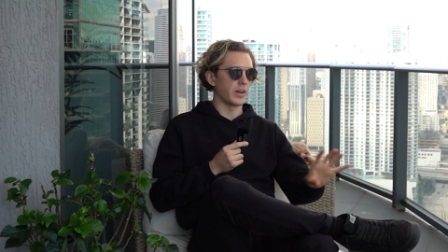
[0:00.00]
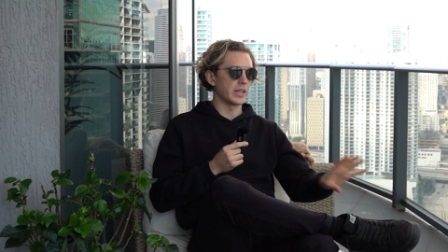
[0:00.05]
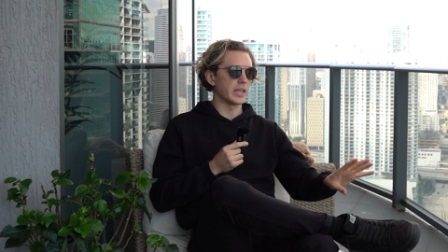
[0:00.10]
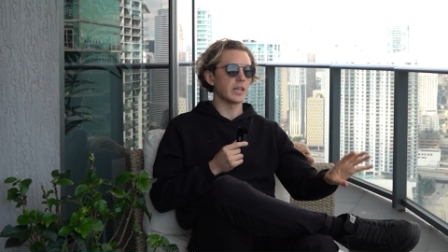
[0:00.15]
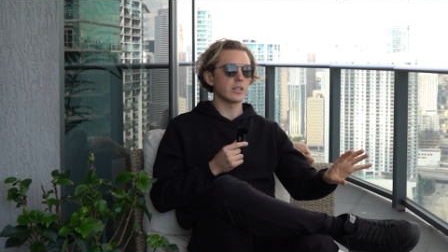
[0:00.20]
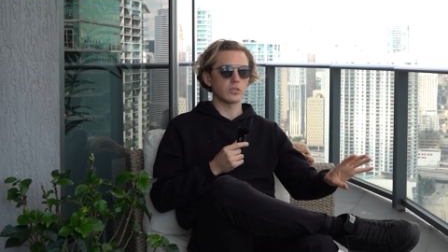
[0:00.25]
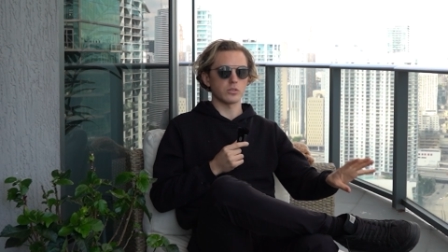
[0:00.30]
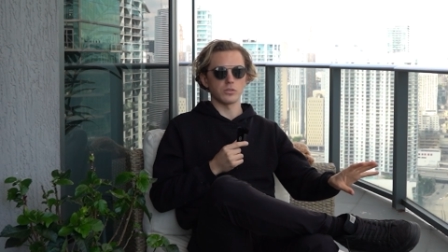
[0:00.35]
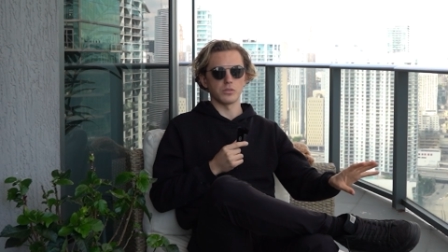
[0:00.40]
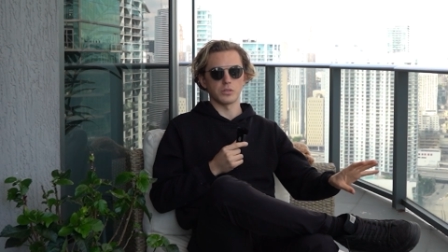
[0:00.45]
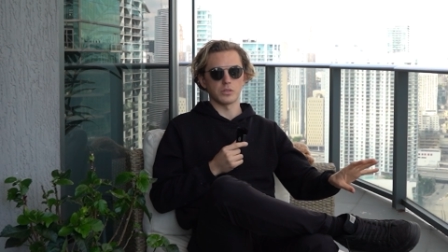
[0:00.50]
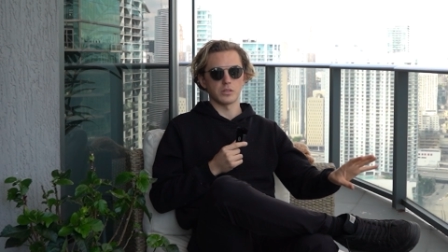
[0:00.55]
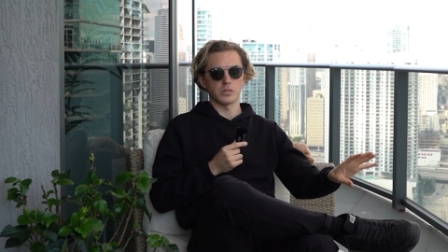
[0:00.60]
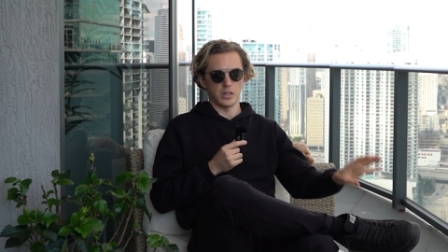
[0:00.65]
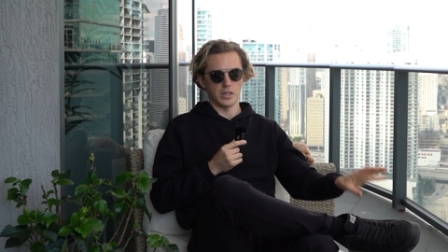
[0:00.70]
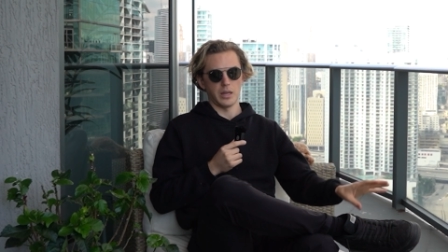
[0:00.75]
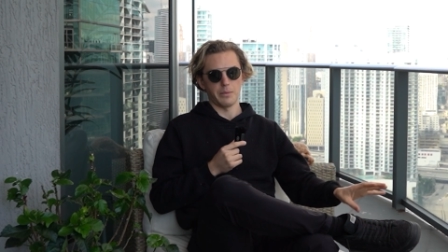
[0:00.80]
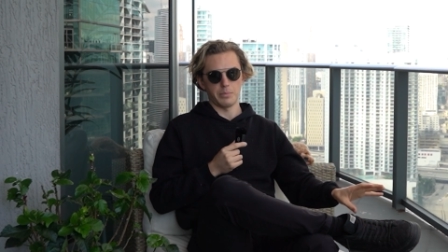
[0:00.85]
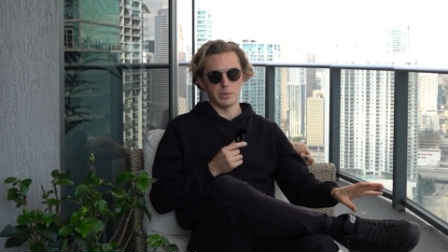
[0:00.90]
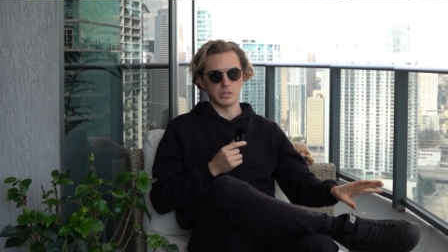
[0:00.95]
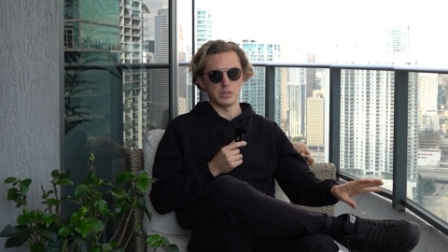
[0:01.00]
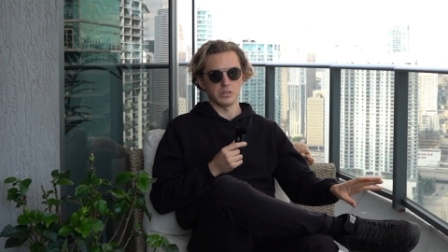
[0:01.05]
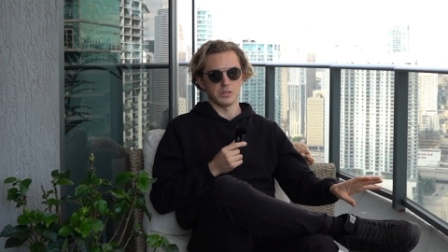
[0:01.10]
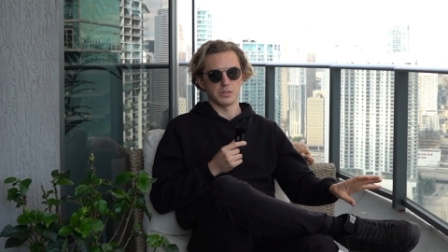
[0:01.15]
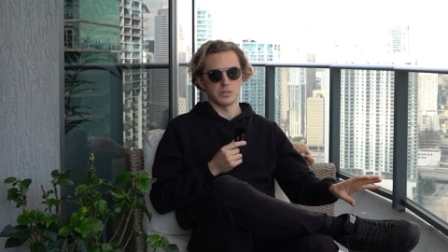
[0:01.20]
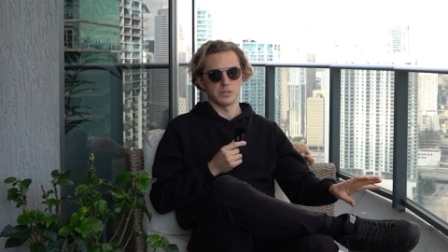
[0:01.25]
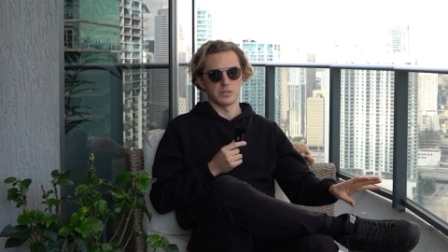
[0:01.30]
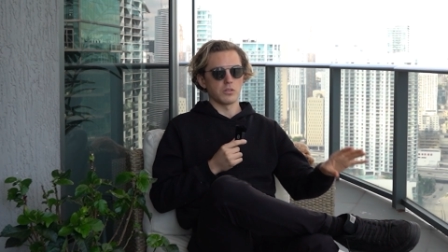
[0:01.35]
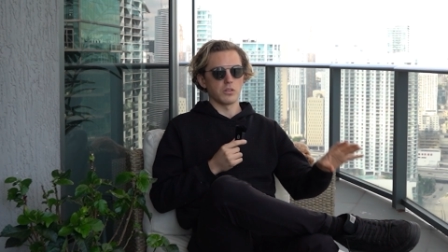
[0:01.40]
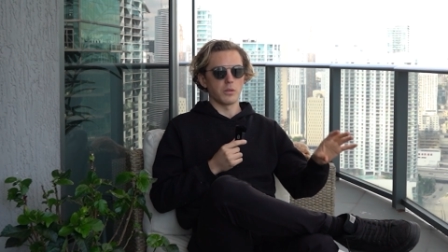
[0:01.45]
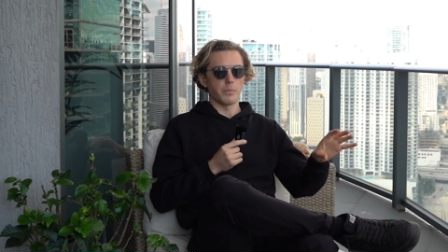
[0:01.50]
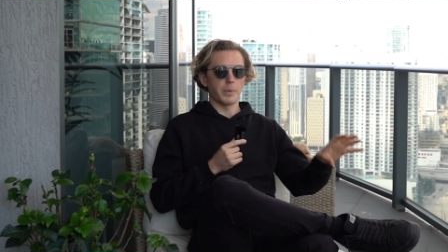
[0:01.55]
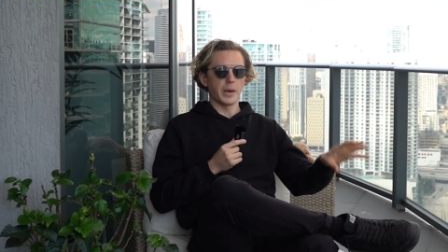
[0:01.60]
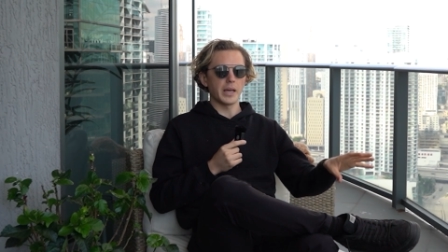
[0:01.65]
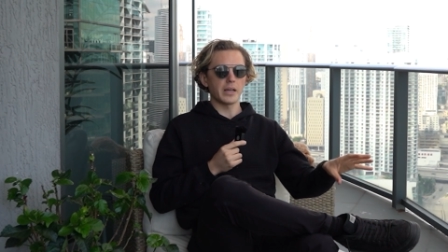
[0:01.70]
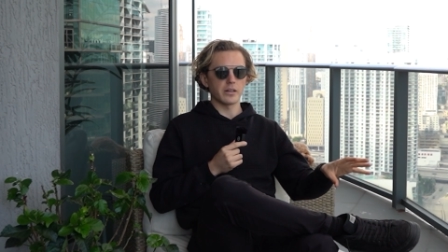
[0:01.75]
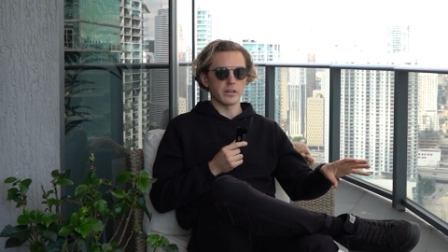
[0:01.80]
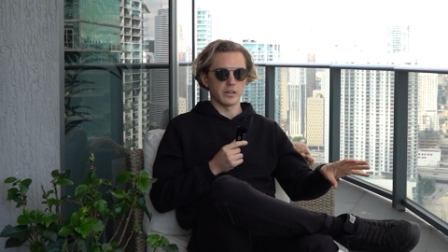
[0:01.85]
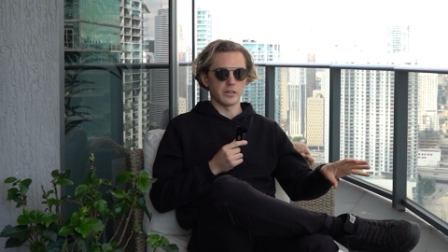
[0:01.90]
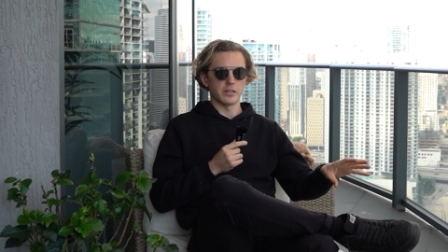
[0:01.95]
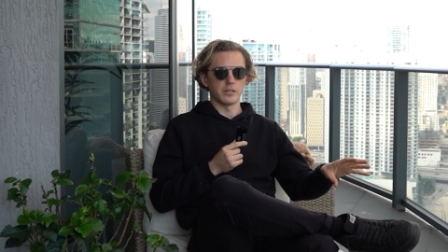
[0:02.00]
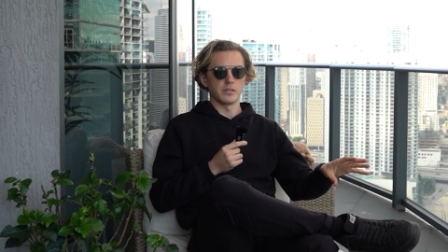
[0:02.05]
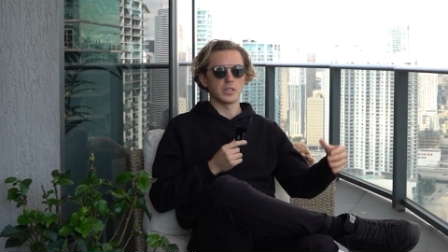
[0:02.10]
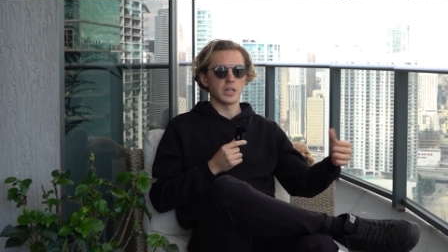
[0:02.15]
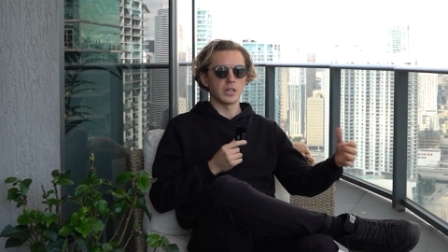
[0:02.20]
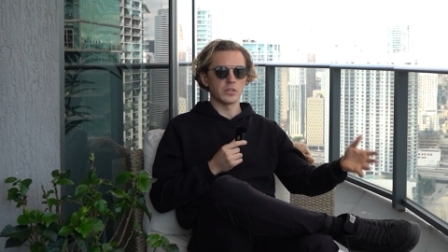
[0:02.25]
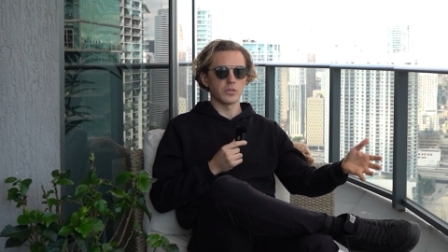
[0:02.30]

financials on that that business. So the banker, the